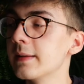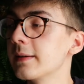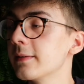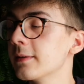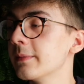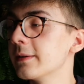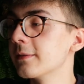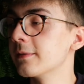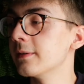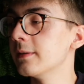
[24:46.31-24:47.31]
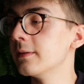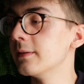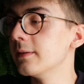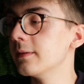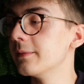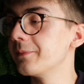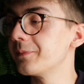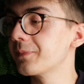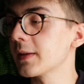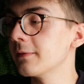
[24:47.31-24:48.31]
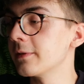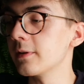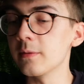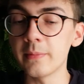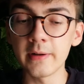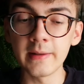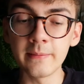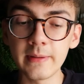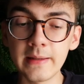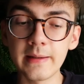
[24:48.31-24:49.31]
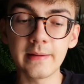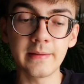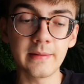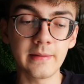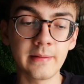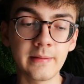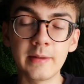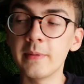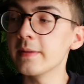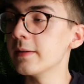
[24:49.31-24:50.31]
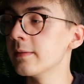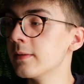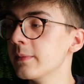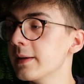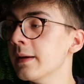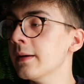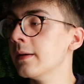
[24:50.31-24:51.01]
Thank you so much for supporting me. It means a lot to me.